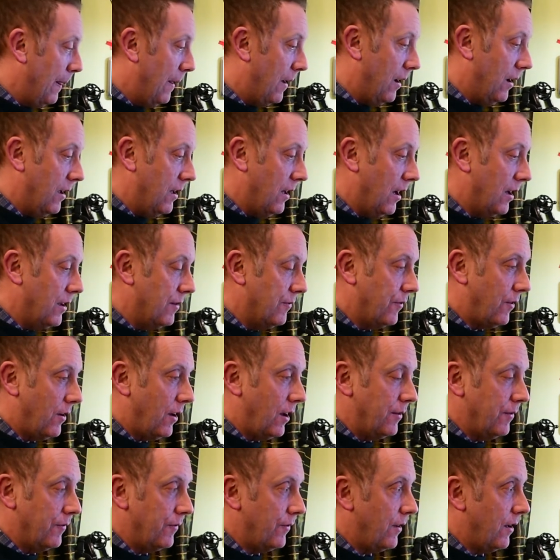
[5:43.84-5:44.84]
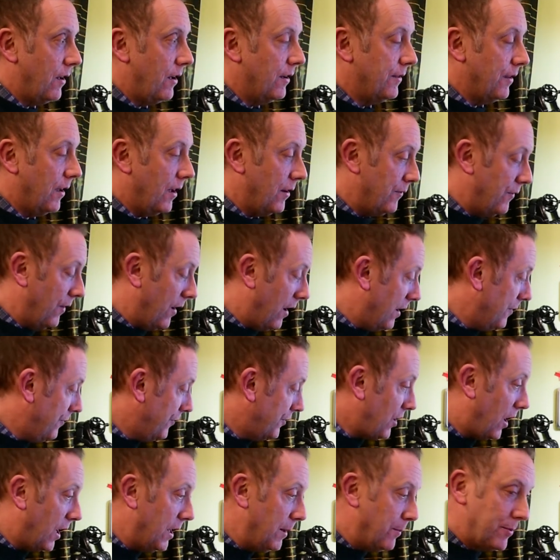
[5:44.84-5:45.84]
I've
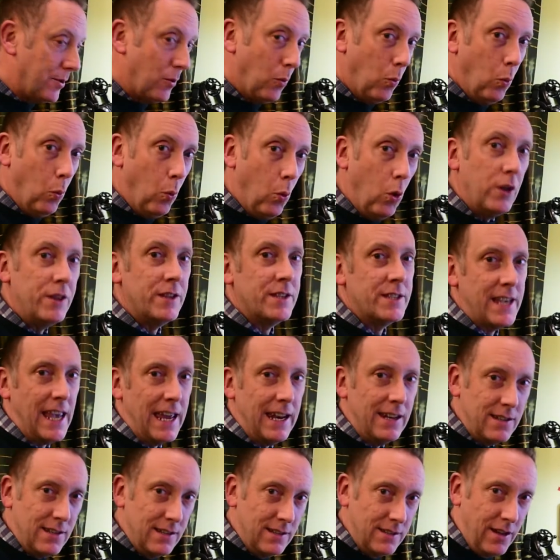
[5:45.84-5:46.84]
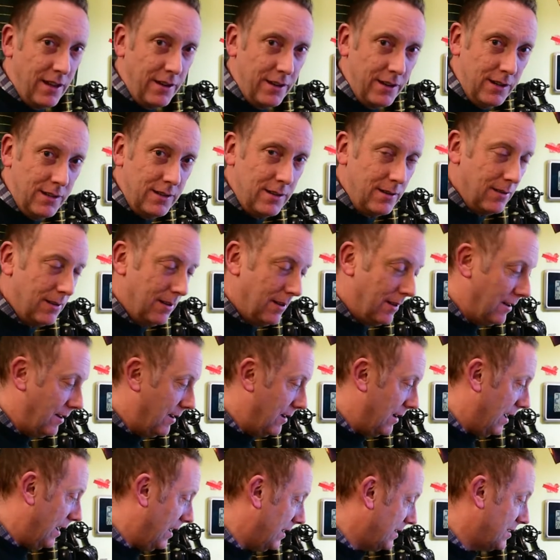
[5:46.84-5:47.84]
typed one sentence on it
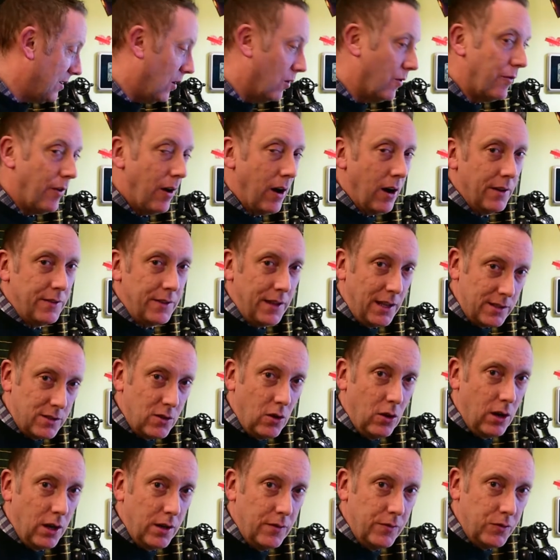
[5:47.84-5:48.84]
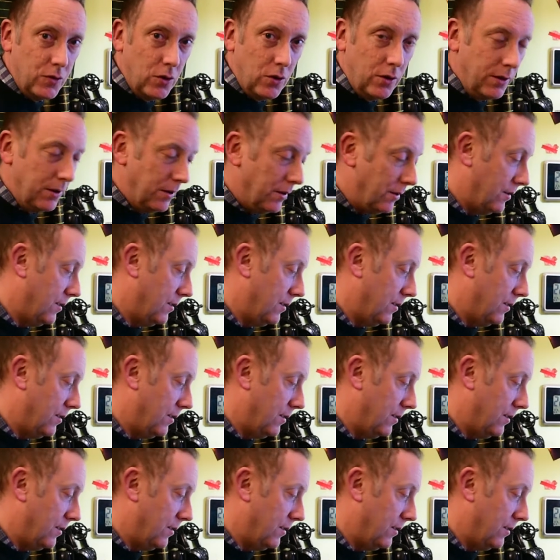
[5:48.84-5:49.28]
so far. That's all I've done.